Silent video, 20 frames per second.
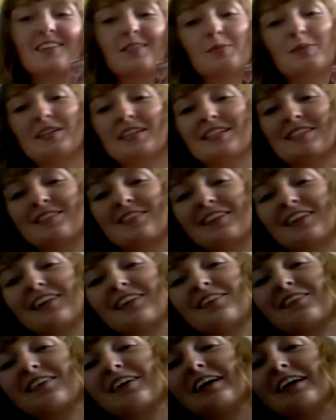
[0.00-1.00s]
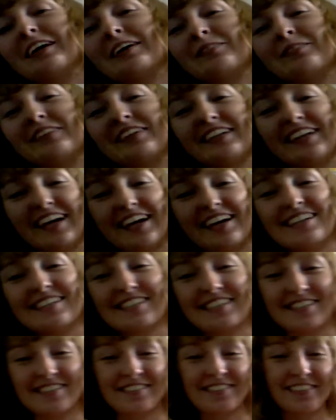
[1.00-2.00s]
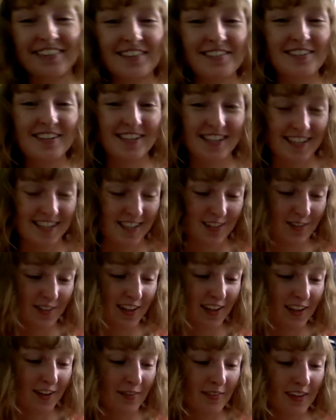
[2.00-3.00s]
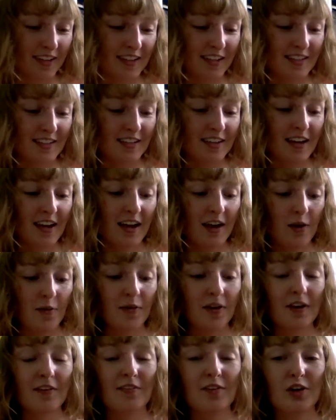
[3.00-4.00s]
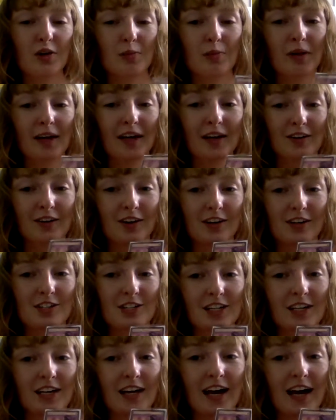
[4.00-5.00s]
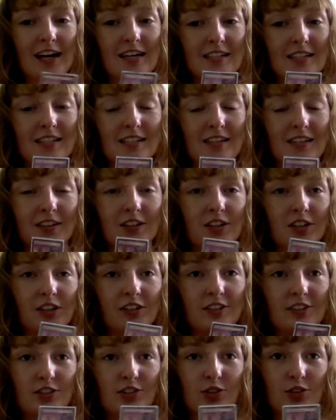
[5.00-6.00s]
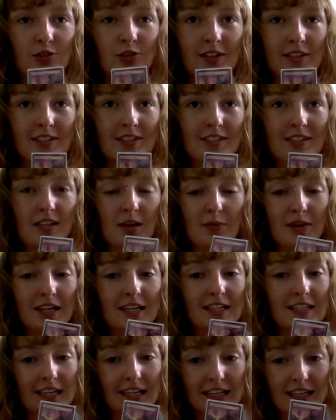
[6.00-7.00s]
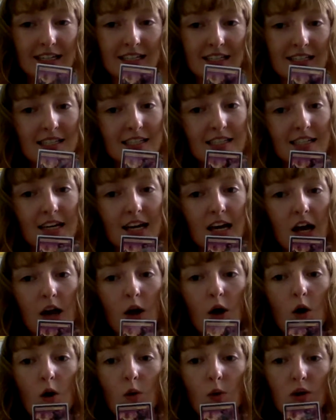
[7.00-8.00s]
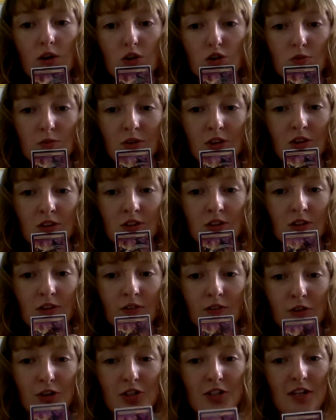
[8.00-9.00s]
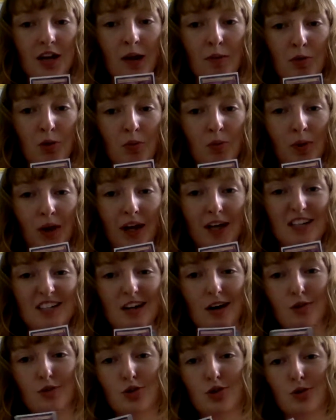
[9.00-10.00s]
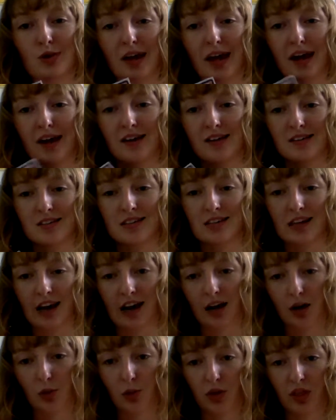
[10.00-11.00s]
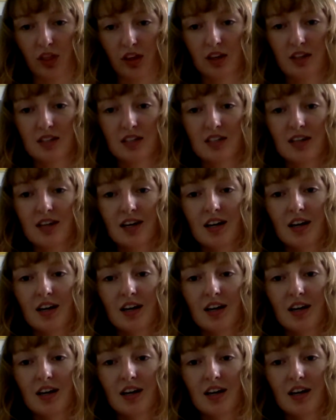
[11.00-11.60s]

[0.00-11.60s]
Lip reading: but it's a really low card, but haste is a really fantastic ability because whenever you play a creature, it has a thing called as known as summoning sickness, which means the first time you play it down, you can't attack with it